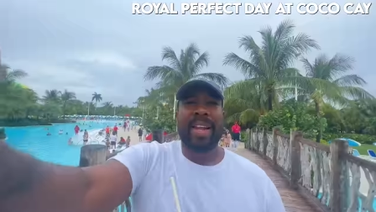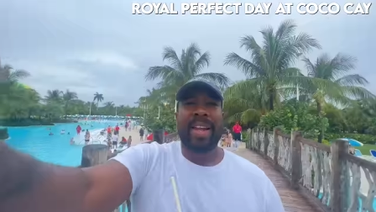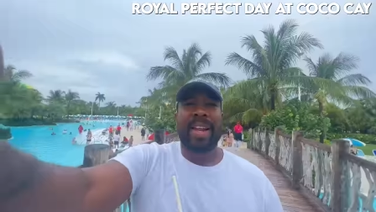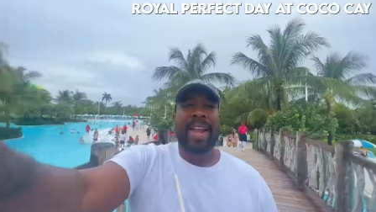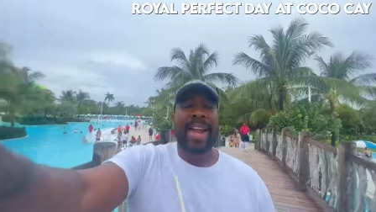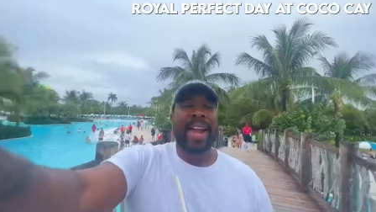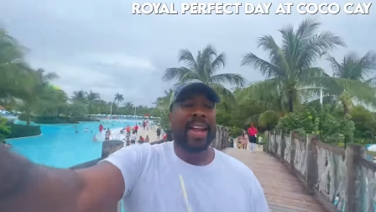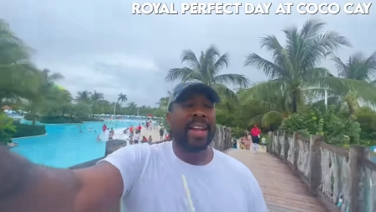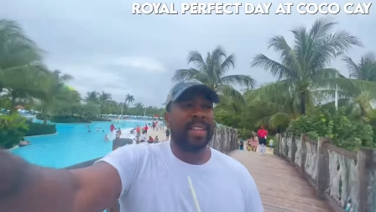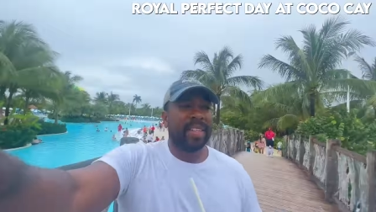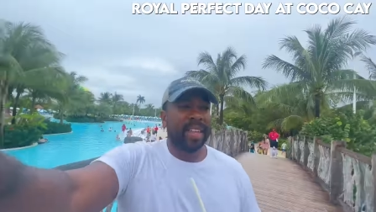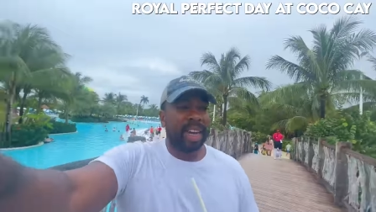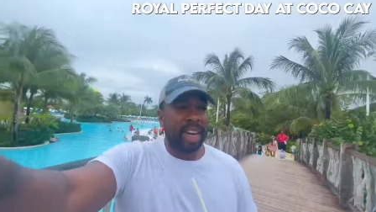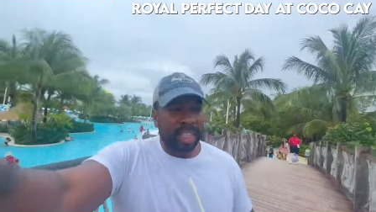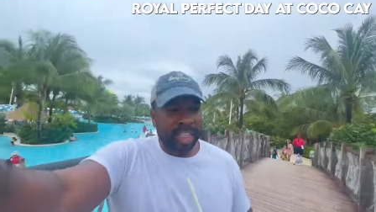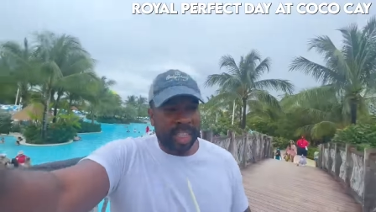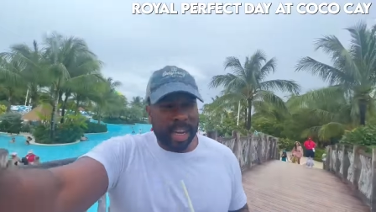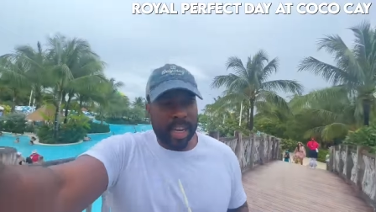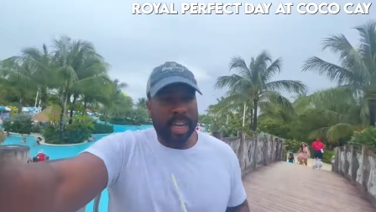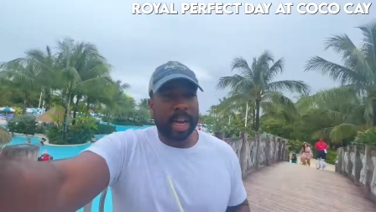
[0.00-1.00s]
Got a
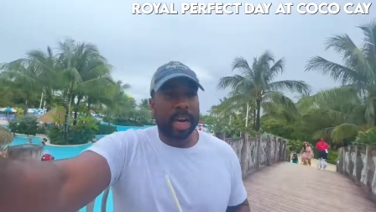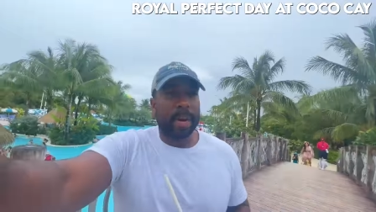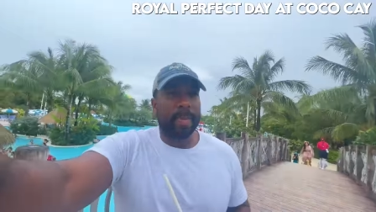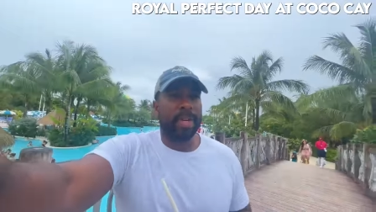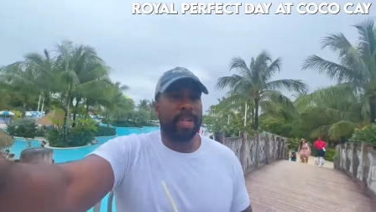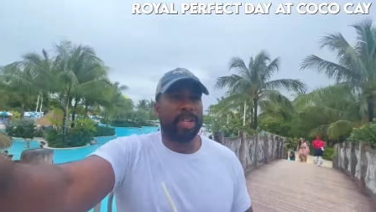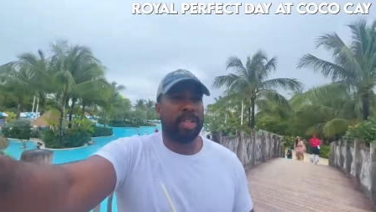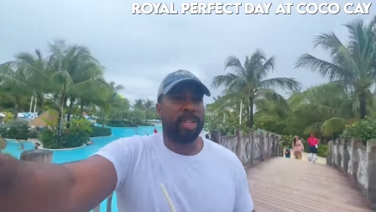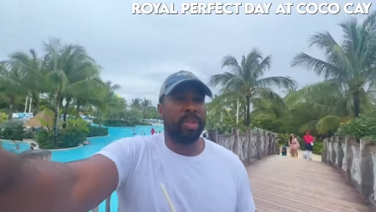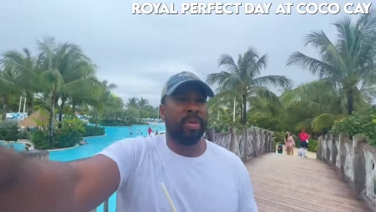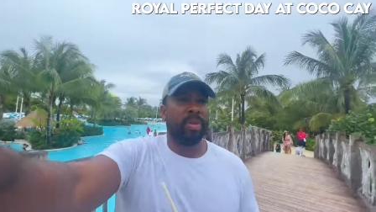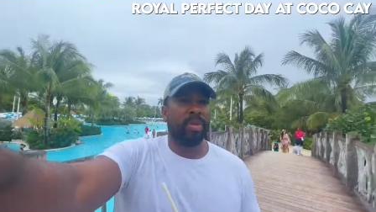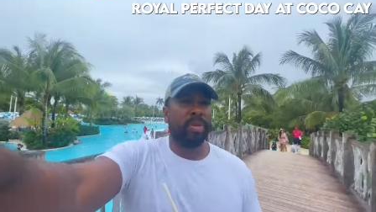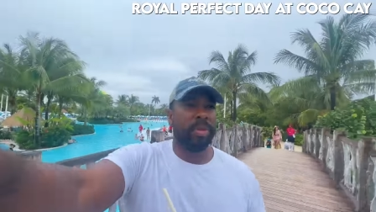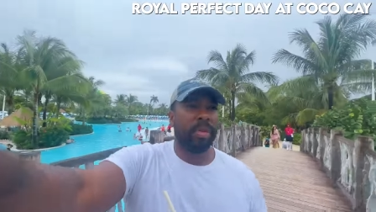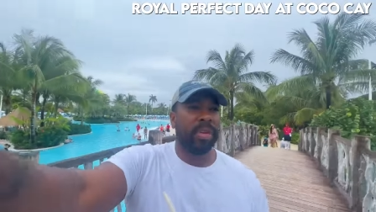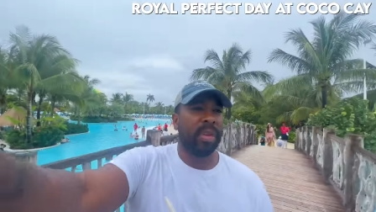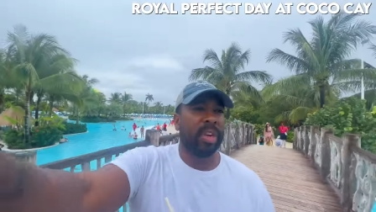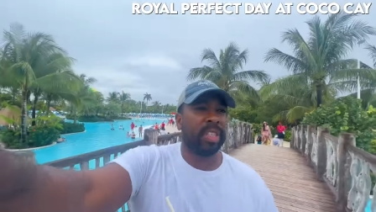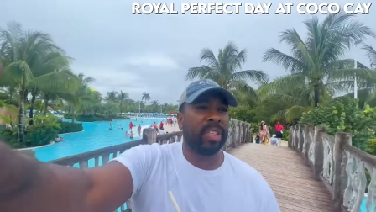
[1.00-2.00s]
DJ coming
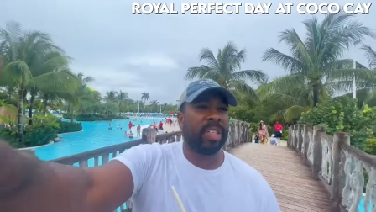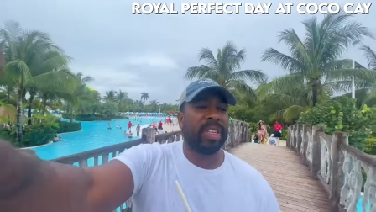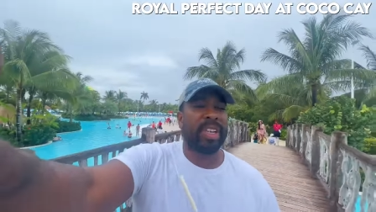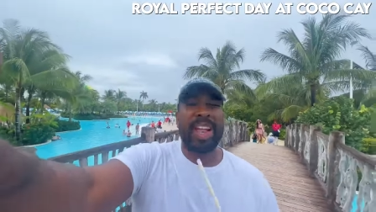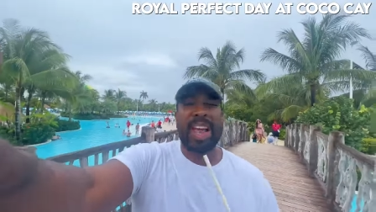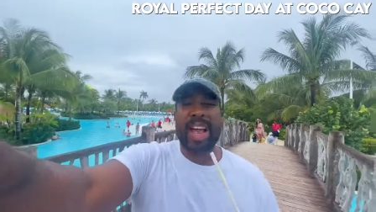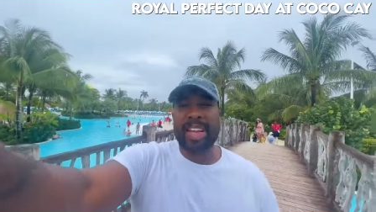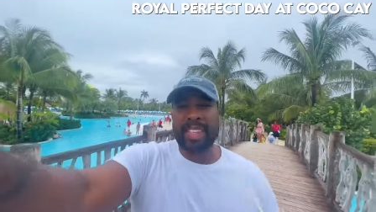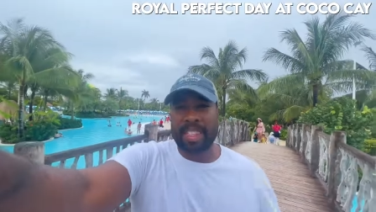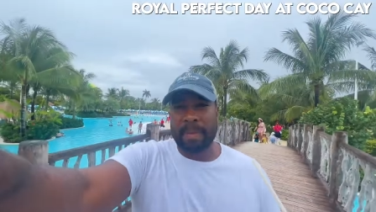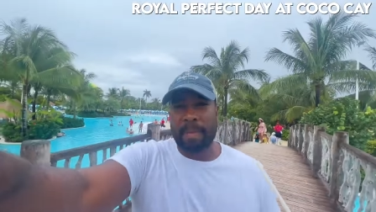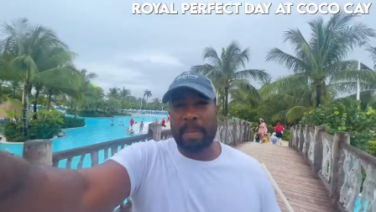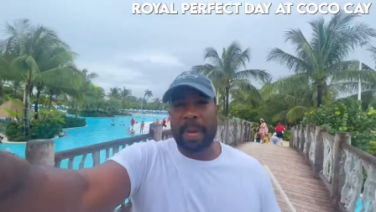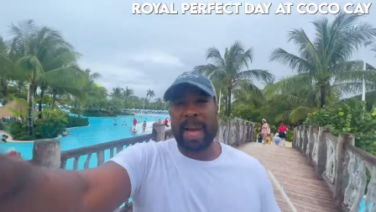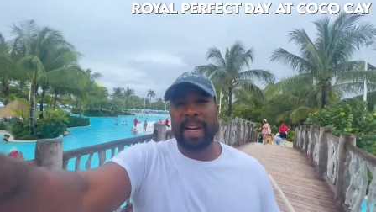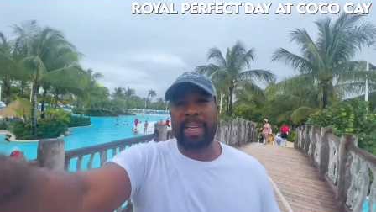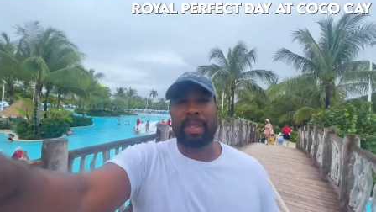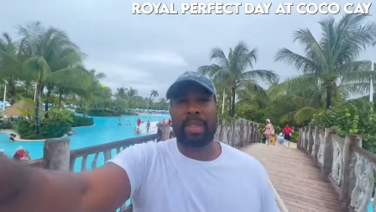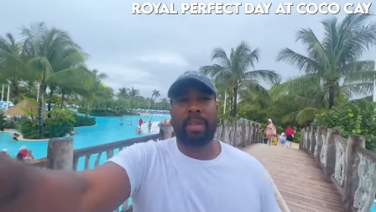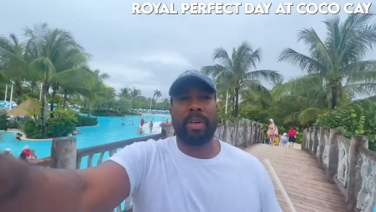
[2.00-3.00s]
soon. There's lots of
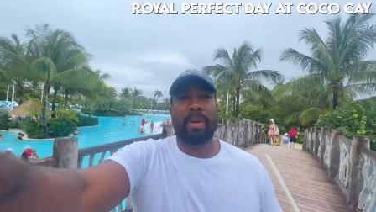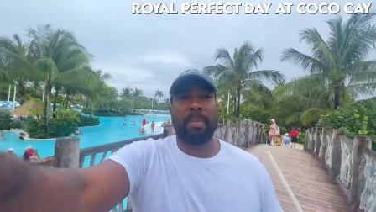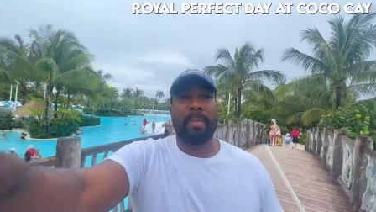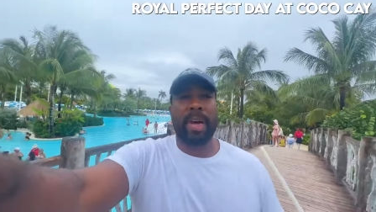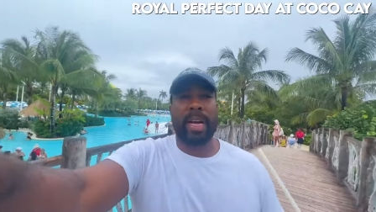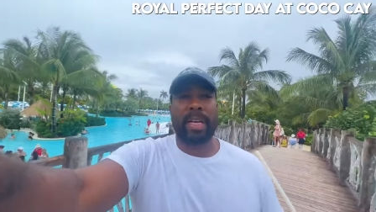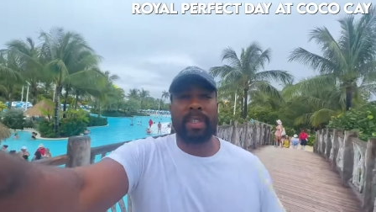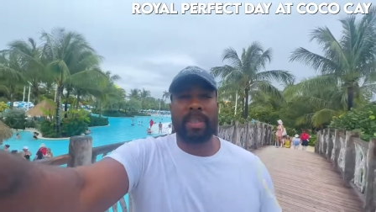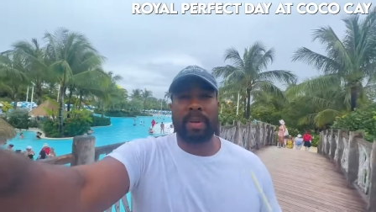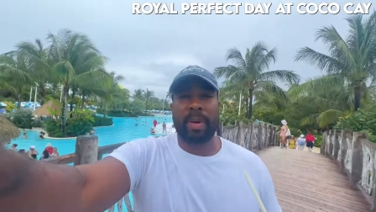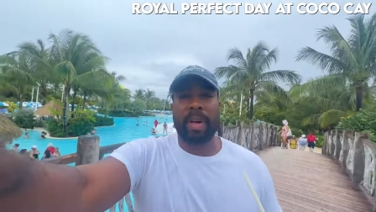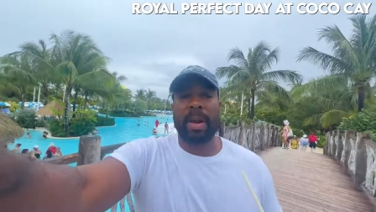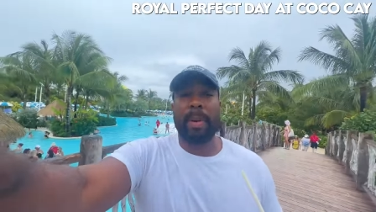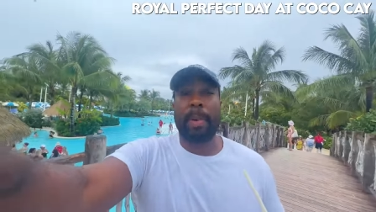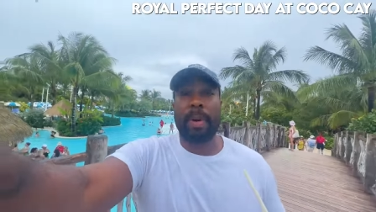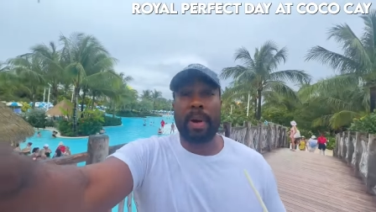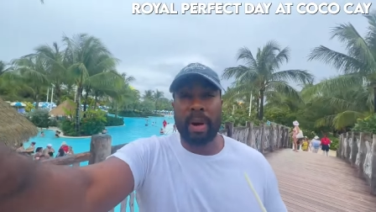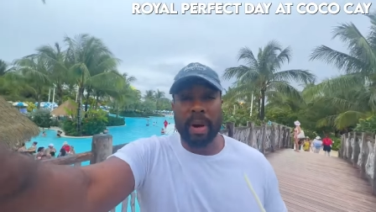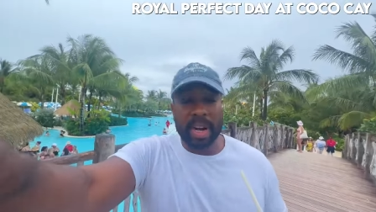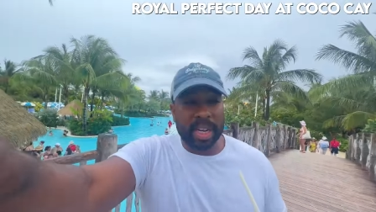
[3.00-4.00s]
bachelor and
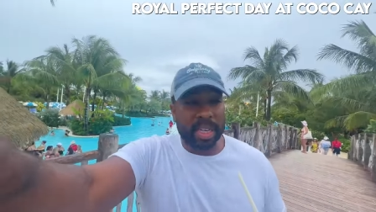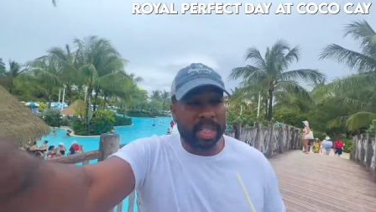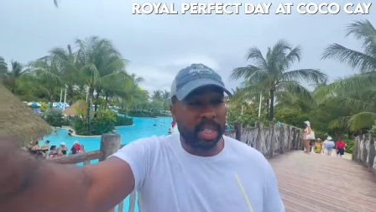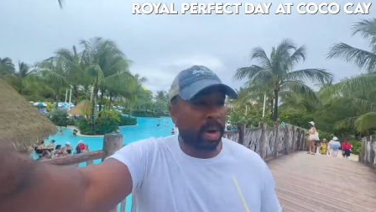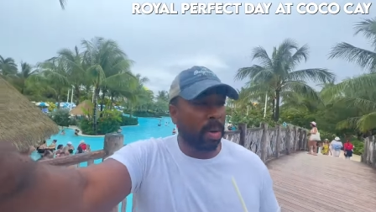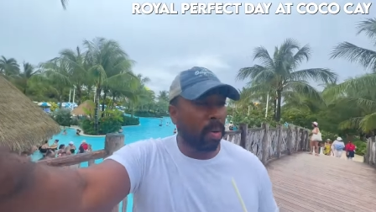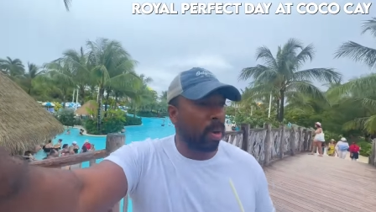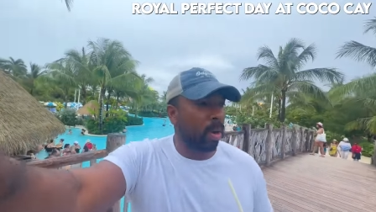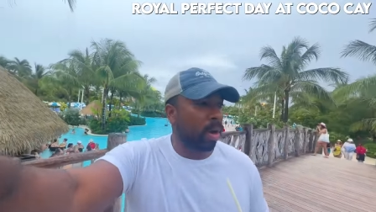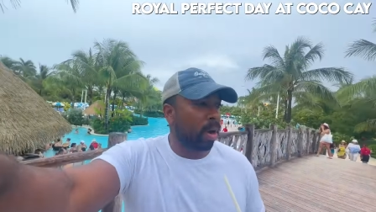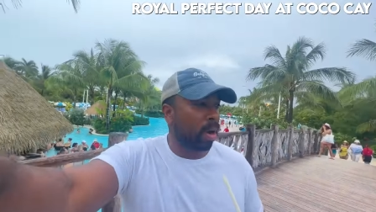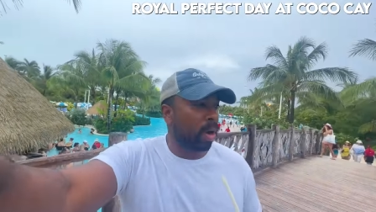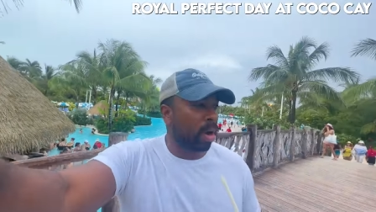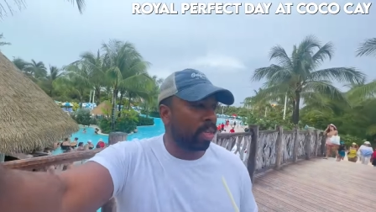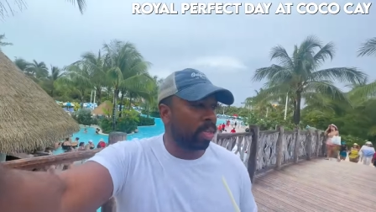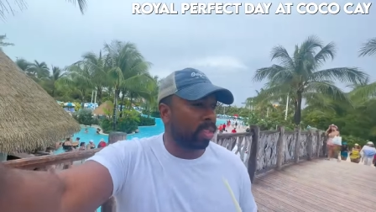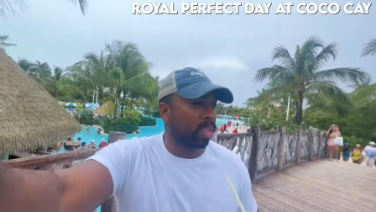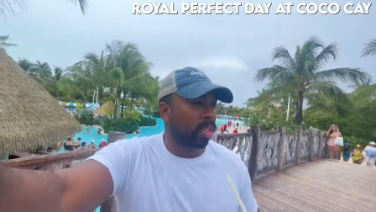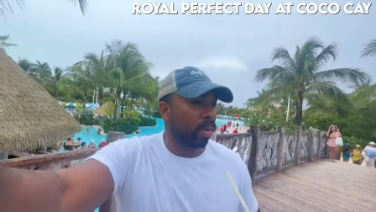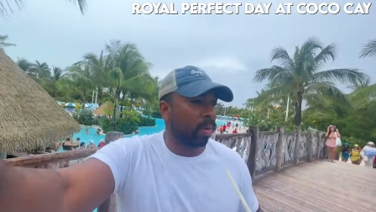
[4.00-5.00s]
bachelorette parties going
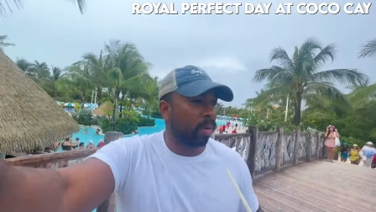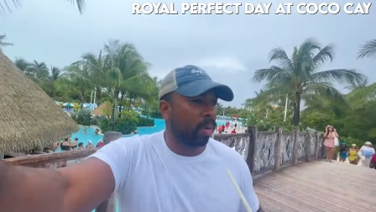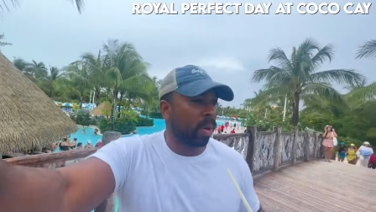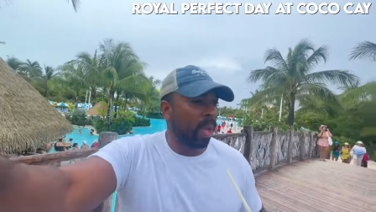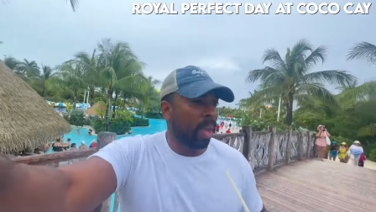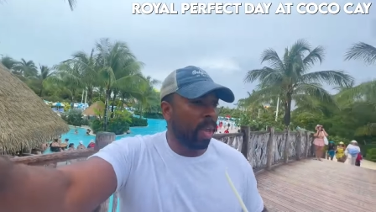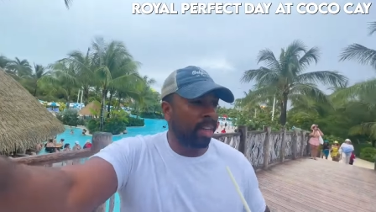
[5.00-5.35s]
on, so